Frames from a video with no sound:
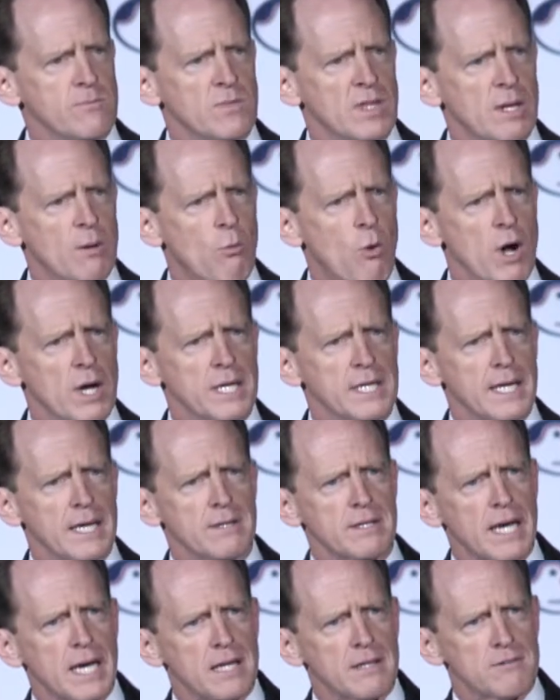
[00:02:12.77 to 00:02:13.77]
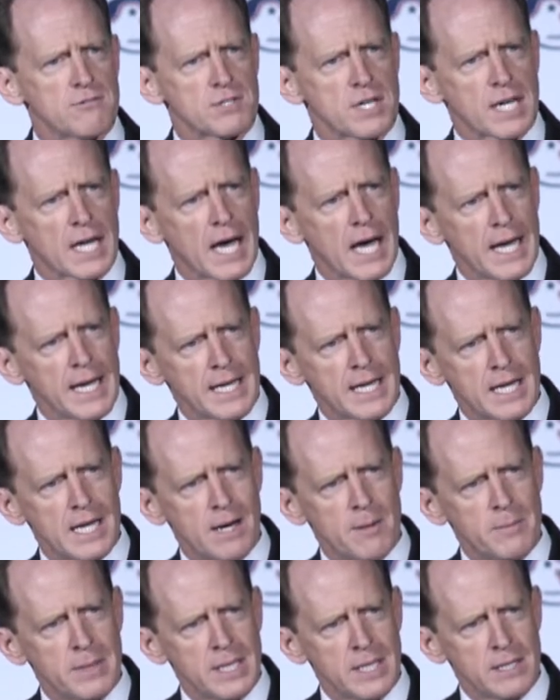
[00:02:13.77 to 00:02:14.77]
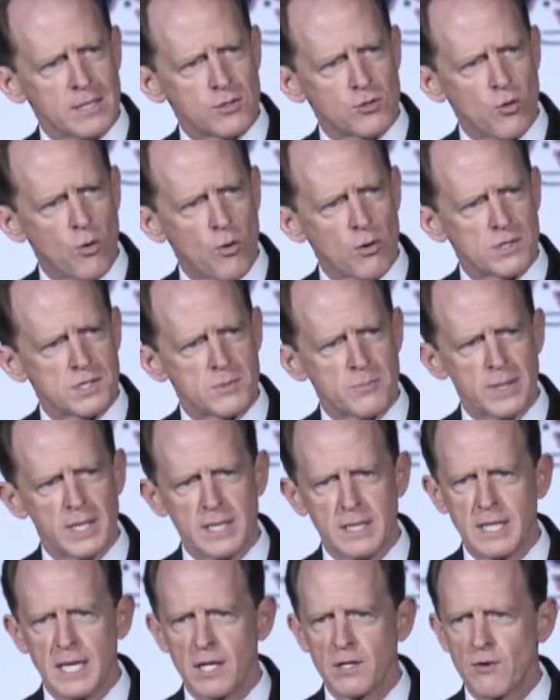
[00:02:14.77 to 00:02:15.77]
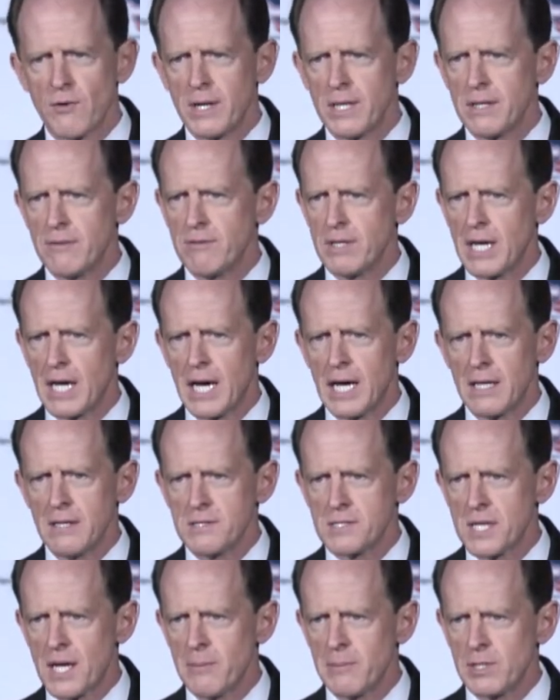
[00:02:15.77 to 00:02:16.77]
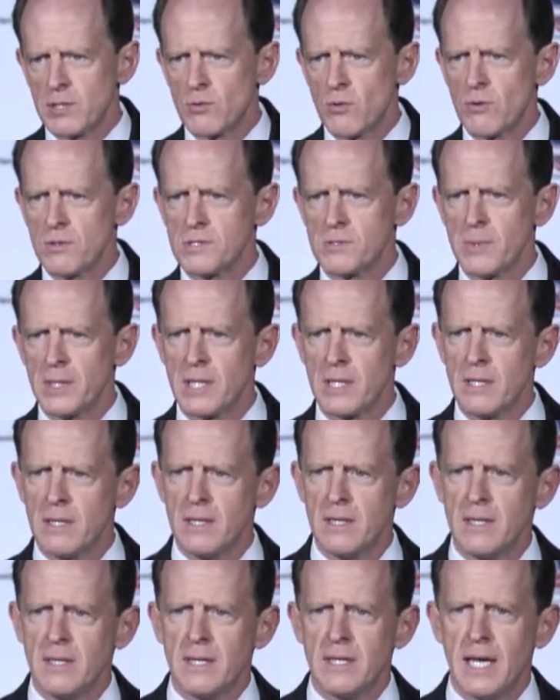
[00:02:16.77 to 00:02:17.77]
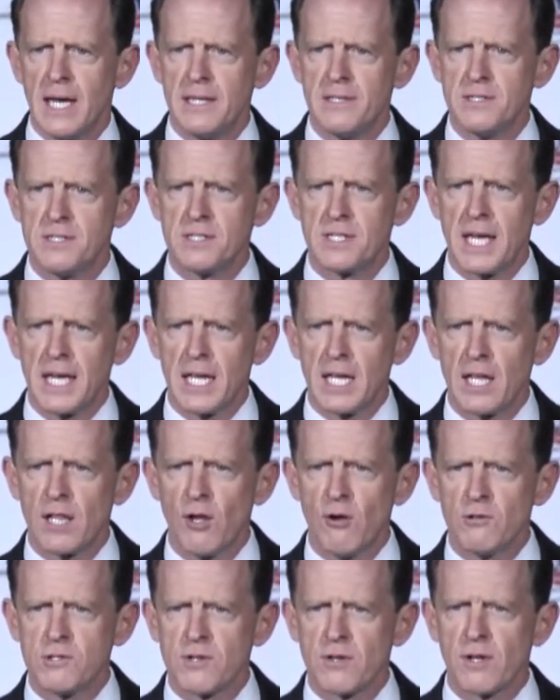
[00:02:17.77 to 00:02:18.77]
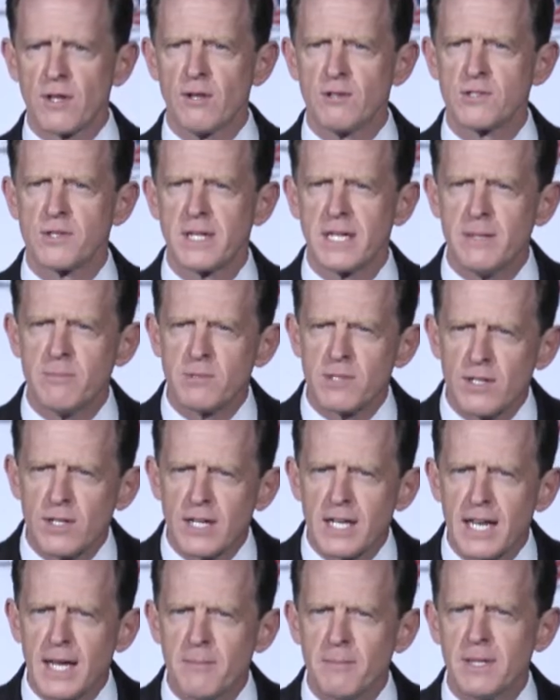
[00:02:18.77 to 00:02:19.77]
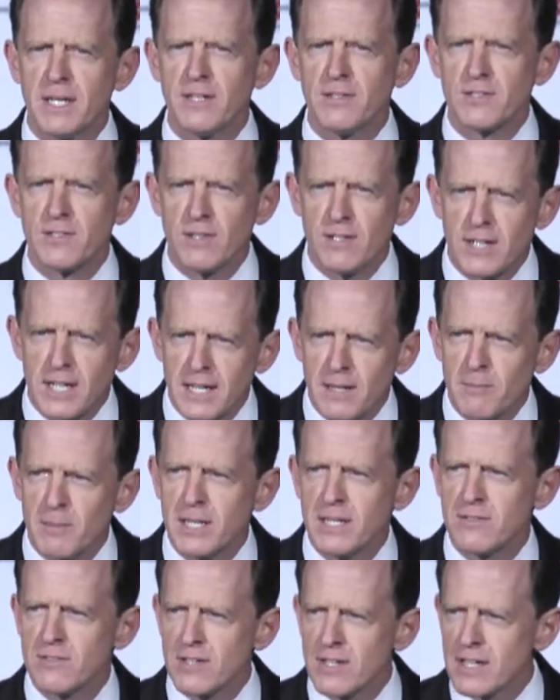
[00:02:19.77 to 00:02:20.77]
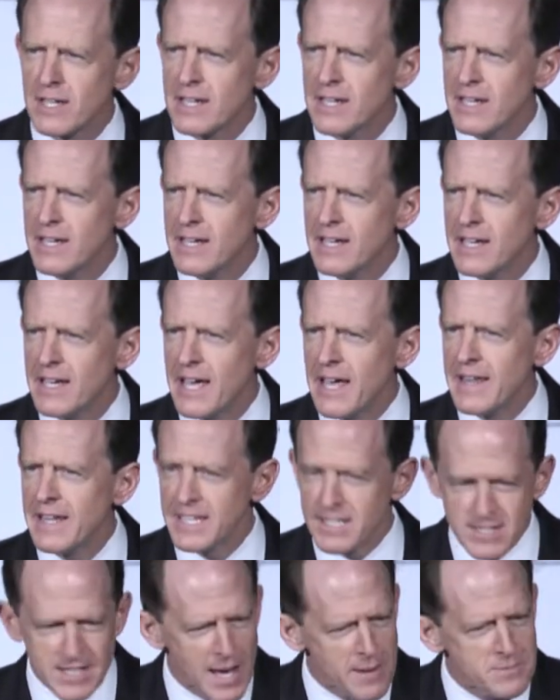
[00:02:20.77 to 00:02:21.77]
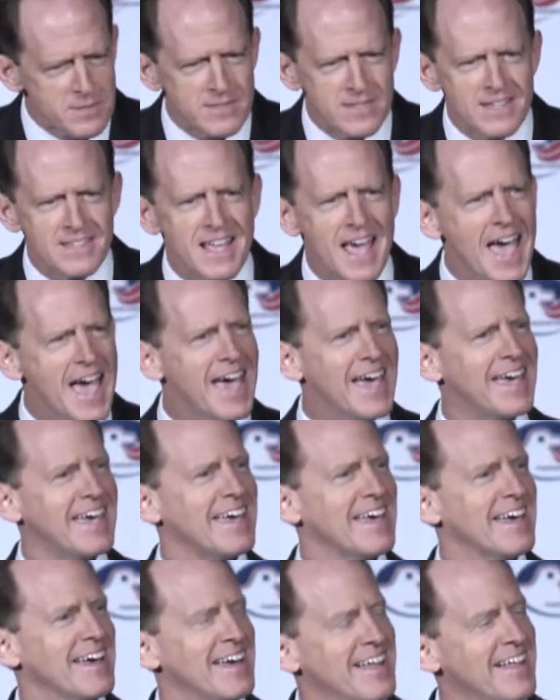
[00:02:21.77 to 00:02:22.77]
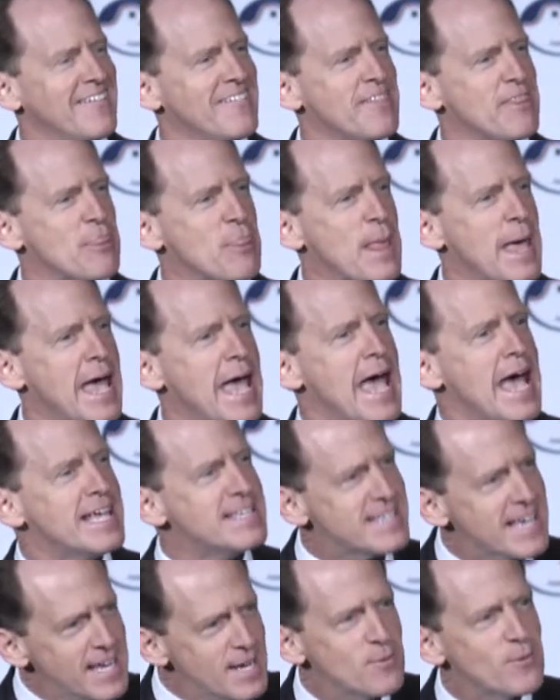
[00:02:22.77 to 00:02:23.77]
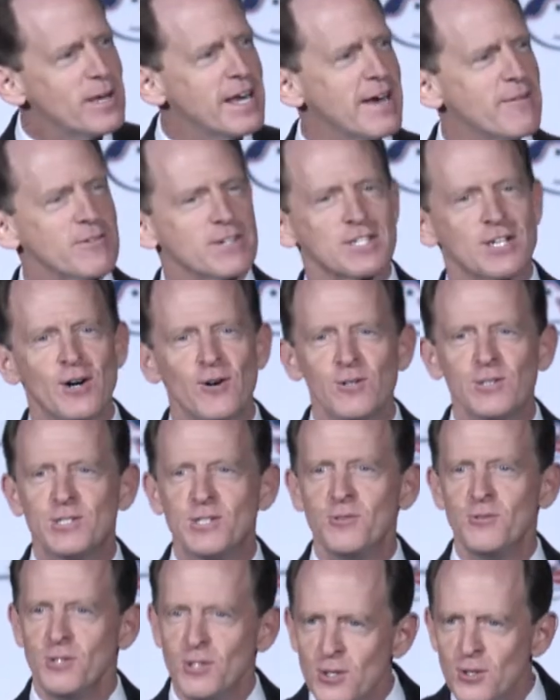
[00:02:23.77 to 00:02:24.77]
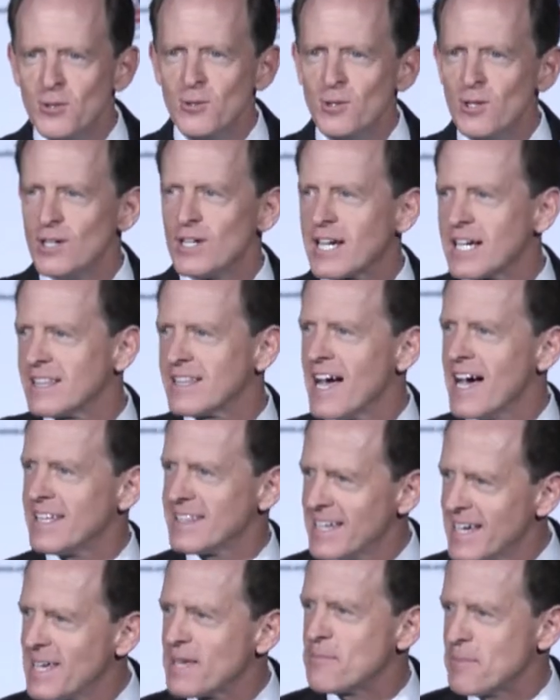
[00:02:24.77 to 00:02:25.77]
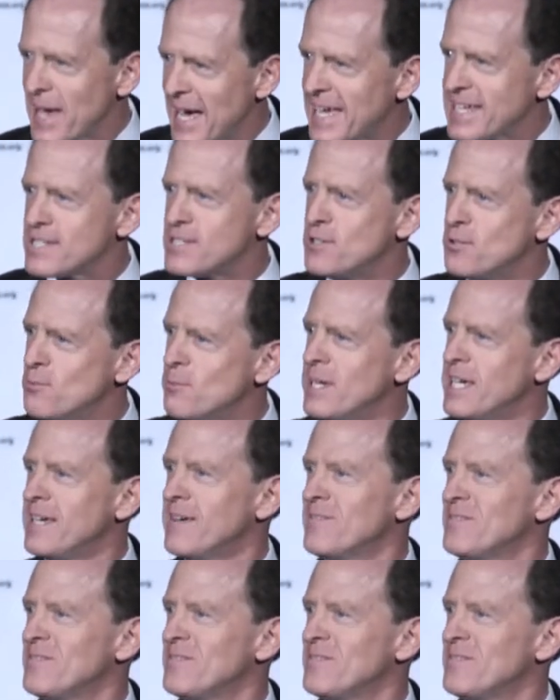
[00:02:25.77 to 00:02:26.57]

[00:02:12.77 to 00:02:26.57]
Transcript: Walking down the aisle, and there's a guy coming towards me, the other end of the aisle. He's coming towards me. As he's getting closer and closer, he keeps looking at me, and he's looking at me, he's looking, and he stops and says, "Hey, has anyone ever told you you look a lot like Pat Toomey?"